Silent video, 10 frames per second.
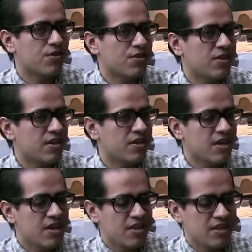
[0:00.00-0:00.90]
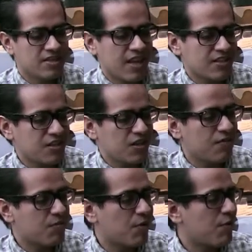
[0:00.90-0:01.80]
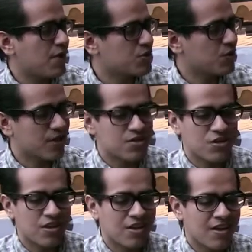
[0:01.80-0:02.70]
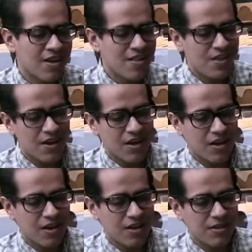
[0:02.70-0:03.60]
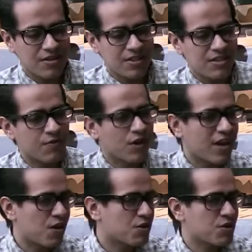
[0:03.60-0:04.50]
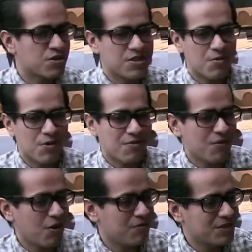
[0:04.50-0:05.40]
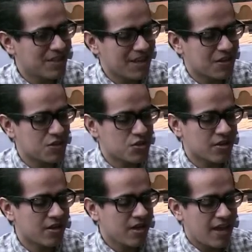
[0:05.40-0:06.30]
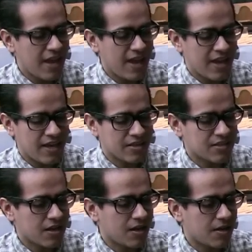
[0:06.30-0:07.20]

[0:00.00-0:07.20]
with the intensity of the professional kitchen, the different characters that were involved in that kitchen, and